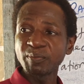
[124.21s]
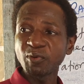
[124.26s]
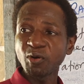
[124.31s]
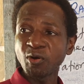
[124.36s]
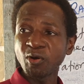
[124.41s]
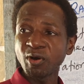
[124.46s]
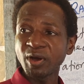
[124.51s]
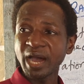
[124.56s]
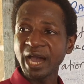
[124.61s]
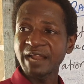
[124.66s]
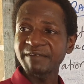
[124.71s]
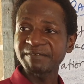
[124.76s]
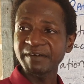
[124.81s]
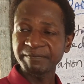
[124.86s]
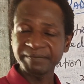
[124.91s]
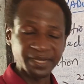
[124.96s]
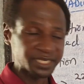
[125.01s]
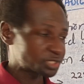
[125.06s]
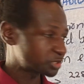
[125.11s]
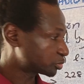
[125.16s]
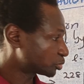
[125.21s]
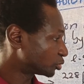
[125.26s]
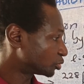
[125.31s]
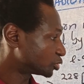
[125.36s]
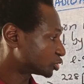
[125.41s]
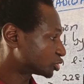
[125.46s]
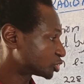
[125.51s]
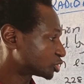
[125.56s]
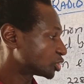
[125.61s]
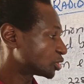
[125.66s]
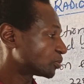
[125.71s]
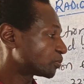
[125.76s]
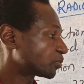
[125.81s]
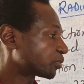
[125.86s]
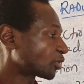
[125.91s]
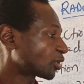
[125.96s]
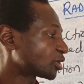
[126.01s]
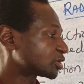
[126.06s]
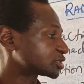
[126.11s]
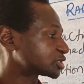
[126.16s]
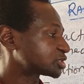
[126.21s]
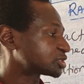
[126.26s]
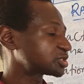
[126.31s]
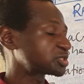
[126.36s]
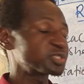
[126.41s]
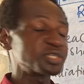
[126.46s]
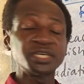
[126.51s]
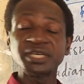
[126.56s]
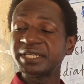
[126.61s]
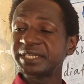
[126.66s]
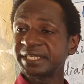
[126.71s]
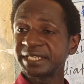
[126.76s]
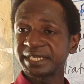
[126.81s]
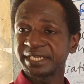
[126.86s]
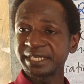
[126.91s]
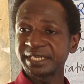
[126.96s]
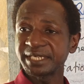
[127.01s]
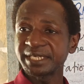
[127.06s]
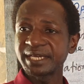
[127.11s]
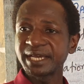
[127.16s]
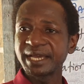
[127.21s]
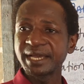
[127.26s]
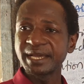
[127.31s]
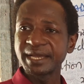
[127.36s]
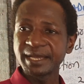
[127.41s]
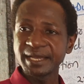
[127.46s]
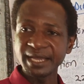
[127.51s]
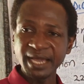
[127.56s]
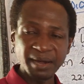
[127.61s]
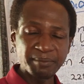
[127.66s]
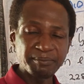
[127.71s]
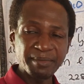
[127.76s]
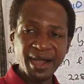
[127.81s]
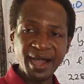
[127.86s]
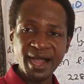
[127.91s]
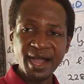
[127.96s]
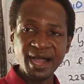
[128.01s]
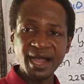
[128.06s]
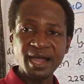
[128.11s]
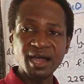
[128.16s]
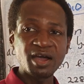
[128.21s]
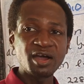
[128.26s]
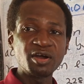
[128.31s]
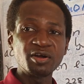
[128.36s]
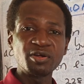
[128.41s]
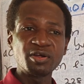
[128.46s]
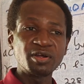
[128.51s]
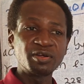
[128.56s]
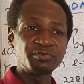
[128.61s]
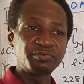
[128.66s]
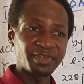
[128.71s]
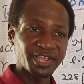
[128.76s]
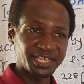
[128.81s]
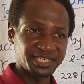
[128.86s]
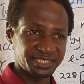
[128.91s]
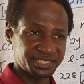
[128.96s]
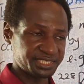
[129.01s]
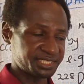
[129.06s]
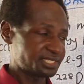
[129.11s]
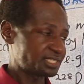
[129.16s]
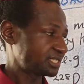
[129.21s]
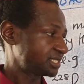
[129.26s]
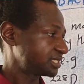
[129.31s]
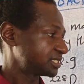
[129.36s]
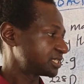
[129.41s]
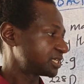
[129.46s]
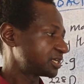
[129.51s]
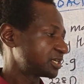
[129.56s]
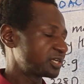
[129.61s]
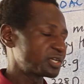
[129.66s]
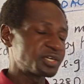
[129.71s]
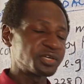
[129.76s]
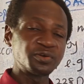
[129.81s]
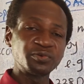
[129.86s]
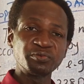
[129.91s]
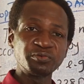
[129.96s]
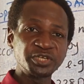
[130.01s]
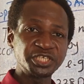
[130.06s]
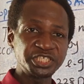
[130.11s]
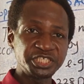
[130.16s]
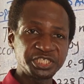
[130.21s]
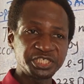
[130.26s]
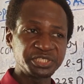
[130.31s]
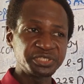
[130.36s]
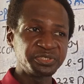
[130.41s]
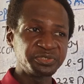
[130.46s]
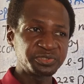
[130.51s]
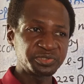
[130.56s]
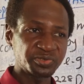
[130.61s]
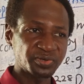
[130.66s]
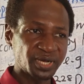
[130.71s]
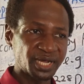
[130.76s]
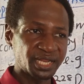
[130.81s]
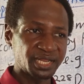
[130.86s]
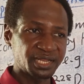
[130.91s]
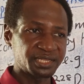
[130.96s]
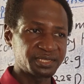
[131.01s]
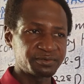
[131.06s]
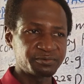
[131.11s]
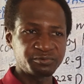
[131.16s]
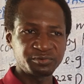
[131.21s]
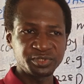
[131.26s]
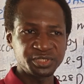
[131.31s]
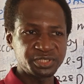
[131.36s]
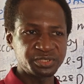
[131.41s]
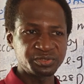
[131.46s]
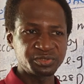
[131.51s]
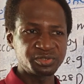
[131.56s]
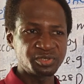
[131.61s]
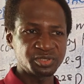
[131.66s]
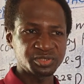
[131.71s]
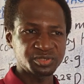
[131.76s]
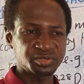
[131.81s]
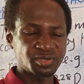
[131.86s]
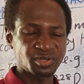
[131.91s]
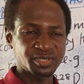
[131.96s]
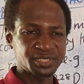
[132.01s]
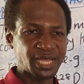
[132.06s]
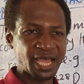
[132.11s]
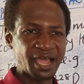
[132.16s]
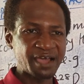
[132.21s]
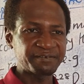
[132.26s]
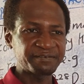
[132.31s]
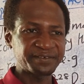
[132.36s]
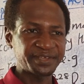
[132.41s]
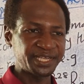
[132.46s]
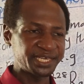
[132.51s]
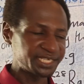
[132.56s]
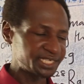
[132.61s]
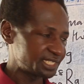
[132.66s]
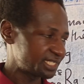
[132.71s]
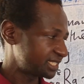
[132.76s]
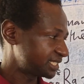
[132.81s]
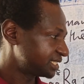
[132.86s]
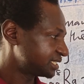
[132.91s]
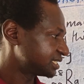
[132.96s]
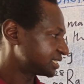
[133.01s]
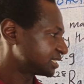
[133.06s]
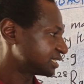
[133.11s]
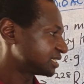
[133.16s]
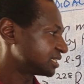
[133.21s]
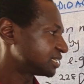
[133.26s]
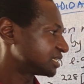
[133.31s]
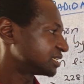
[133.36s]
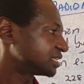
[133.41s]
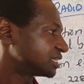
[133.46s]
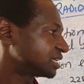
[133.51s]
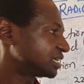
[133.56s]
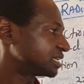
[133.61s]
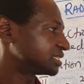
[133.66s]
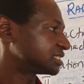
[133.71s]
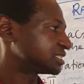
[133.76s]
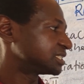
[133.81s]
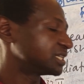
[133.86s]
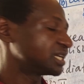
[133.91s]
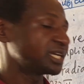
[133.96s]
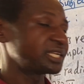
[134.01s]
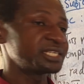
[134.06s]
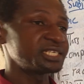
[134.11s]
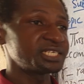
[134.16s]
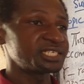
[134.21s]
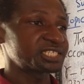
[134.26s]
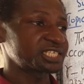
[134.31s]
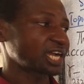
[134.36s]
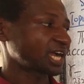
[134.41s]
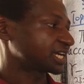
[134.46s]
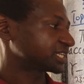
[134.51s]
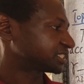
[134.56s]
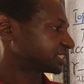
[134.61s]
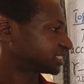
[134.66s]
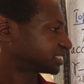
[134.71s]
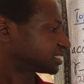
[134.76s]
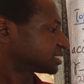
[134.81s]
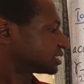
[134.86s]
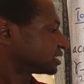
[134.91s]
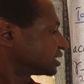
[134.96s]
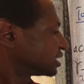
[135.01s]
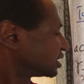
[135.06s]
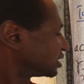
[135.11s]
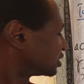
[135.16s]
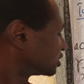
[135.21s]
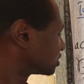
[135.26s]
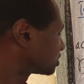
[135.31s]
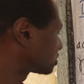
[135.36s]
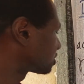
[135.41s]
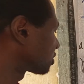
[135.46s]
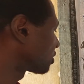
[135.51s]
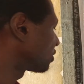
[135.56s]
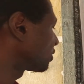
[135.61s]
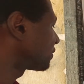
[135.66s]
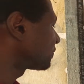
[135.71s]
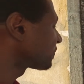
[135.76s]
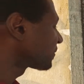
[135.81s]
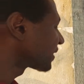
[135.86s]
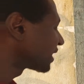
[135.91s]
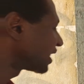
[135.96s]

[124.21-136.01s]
or alpha particles, plus the gamma rays, which is neutral, which does not have any charge. So,